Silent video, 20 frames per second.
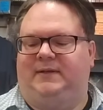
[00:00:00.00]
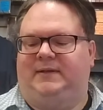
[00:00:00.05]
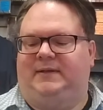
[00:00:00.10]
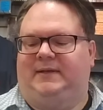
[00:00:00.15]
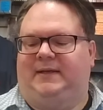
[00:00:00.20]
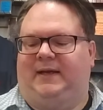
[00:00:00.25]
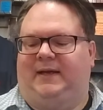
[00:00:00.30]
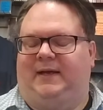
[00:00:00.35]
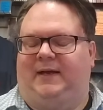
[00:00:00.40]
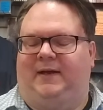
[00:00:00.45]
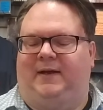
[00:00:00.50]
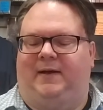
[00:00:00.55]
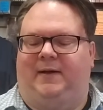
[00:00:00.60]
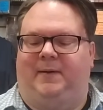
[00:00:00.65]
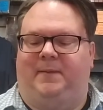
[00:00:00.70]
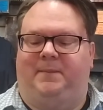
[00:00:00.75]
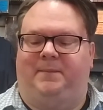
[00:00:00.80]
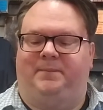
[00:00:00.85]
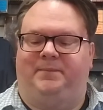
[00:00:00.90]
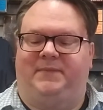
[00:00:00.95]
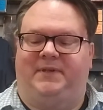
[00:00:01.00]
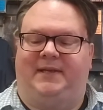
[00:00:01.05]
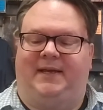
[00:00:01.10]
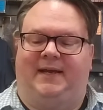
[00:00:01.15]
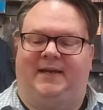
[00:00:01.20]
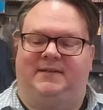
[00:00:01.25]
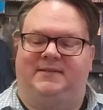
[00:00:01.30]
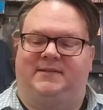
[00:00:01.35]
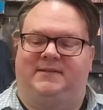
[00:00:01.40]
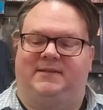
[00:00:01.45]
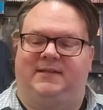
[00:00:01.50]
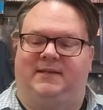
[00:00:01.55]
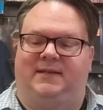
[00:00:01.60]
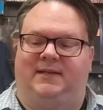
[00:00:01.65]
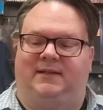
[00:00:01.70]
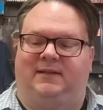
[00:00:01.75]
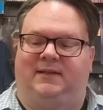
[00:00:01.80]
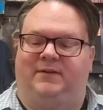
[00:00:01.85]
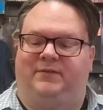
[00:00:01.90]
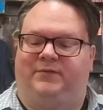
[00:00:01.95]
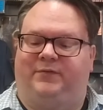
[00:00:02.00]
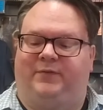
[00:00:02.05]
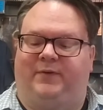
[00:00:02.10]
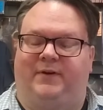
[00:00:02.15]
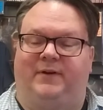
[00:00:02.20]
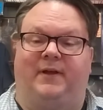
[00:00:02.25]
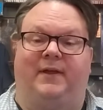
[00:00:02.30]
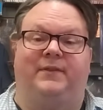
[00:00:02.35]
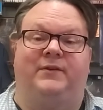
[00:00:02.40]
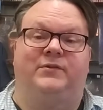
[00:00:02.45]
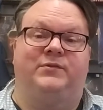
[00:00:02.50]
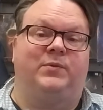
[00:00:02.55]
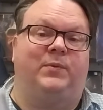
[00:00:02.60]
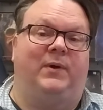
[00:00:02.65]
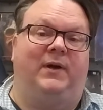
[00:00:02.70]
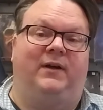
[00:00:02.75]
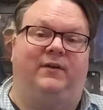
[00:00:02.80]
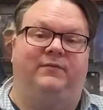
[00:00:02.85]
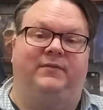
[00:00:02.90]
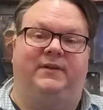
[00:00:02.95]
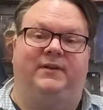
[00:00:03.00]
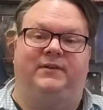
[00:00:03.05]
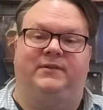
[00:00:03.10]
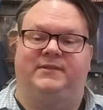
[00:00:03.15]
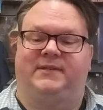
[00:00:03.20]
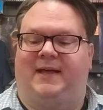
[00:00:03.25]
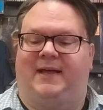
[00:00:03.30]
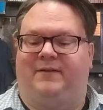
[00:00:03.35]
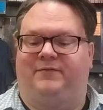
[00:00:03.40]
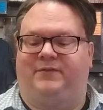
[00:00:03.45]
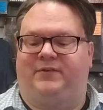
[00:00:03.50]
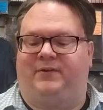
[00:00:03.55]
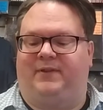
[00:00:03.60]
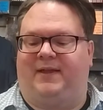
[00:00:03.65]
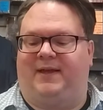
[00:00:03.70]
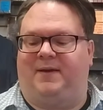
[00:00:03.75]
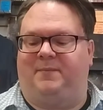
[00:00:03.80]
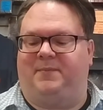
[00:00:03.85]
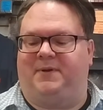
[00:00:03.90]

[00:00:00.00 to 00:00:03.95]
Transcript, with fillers: Um, yes, he lived for another 12 years after that,